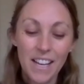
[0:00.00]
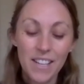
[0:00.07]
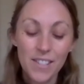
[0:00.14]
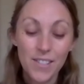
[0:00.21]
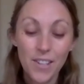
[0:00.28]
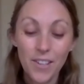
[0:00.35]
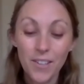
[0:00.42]

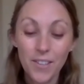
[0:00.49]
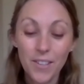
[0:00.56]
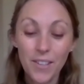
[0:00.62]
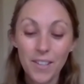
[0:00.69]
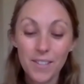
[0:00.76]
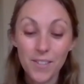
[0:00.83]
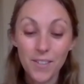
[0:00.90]
So
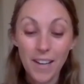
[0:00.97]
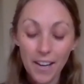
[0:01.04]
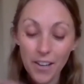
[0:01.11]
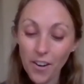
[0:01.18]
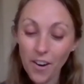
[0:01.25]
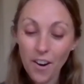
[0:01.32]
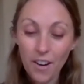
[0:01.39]
now
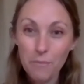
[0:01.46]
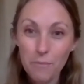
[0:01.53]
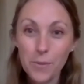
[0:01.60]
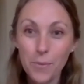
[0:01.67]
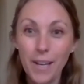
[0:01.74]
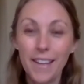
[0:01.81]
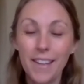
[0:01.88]
you're armed
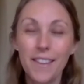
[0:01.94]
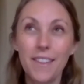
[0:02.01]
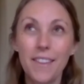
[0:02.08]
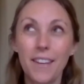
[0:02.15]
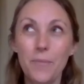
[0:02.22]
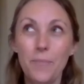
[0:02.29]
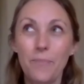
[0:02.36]
with
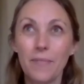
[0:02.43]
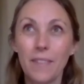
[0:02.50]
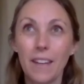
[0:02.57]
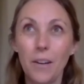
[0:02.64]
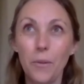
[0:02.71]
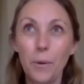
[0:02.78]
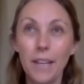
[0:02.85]

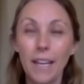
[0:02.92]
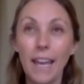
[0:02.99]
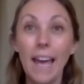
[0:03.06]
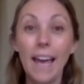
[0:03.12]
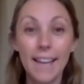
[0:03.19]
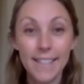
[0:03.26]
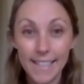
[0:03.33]
a
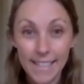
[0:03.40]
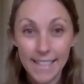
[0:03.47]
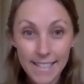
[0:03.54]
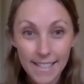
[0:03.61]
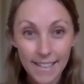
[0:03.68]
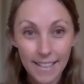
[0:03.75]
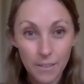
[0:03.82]

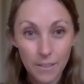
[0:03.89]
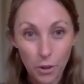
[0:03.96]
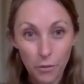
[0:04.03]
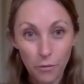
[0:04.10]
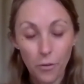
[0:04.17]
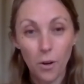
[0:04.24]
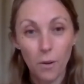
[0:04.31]
candidate that
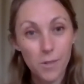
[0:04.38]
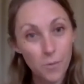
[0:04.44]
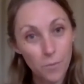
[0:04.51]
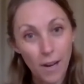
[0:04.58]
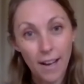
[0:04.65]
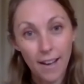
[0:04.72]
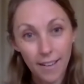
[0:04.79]
performed
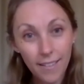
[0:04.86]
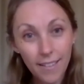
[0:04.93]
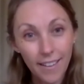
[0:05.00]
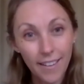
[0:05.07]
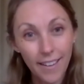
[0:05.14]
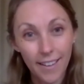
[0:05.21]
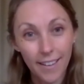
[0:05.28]
well
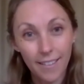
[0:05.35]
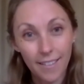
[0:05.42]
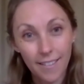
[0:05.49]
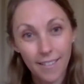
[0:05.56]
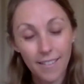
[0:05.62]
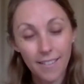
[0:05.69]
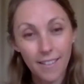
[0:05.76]

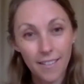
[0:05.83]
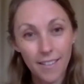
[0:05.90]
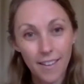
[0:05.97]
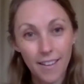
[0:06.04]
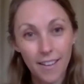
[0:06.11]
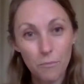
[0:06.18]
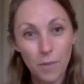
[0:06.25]
in
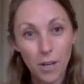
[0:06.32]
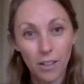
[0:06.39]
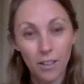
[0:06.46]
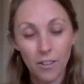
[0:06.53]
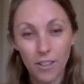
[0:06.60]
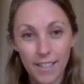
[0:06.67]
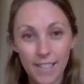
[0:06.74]
the model
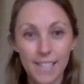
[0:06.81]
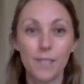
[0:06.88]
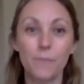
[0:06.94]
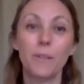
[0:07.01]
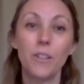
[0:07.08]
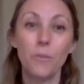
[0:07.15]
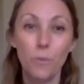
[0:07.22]

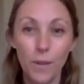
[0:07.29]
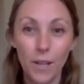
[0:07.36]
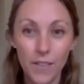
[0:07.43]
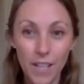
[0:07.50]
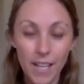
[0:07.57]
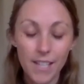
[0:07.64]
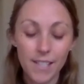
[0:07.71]
organism
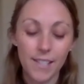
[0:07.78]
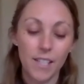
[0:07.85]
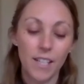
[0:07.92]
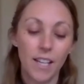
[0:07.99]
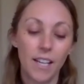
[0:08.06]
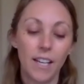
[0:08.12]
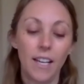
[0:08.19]
in the
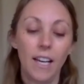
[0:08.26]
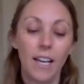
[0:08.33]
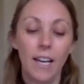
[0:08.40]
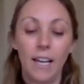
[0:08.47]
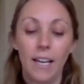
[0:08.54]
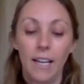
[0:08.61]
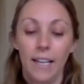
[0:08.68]
yeast
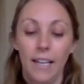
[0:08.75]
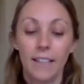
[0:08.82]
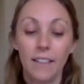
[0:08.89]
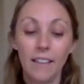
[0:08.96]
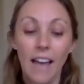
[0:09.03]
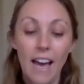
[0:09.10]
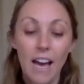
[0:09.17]
in
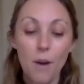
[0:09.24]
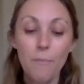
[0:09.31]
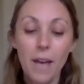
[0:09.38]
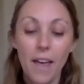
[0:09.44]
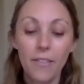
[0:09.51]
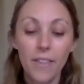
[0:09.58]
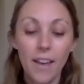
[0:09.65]
the lab,
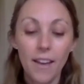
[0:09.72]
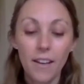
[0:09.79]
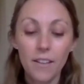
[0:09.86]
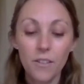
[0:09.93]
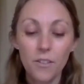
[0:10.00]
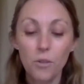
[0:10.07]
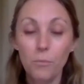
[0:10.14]
and
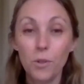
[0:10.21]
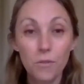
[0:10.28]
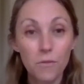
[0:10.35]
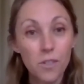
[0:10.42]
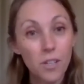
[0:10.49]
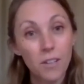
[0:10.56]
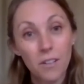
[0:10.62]
then you
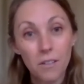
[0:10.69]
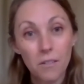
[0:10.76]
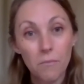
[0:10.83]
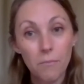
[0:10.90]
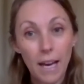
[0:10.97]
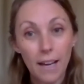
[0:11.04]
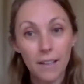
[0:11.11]
moved
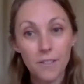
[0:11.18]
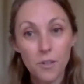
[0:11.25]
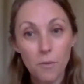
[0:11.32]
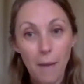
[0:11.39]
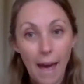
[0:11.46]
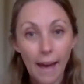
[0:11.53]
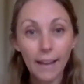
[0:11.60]
back to
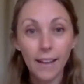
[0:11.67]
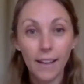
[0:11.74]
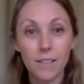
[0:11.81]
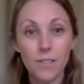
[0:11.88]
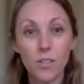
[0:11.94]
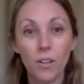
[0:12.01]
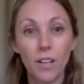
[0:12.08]
Maggie.
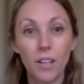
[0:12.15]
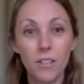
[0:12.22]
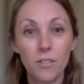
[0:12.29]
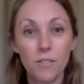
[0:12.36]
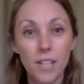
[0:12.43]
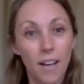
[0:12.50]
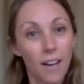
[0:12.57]
So can
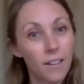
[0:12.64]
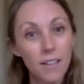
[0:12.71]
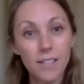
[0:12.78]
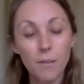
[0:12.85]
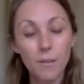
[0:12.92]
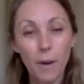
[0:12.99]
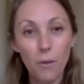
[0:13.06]
you tell
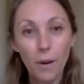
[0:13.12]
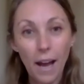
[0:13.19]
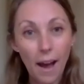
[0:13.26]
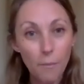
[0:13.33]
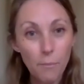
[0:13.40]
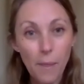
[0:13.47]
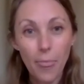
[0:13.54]
us about what
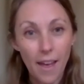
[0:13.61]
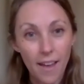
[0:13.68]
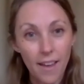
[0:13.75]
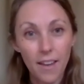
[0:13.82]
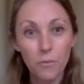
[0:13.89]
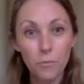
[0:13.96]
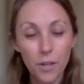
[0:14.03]
happened
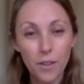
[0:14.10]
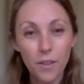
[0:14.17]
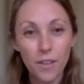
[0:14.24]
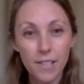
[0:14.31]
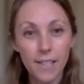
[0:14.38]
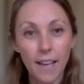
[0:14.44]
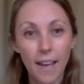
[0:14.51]
then with
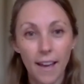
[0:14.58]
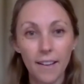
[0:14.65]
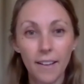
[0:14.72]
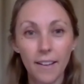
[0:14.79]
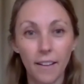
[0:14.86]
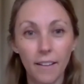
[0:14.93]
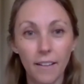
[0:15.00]
this
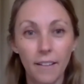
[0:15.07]
candidate?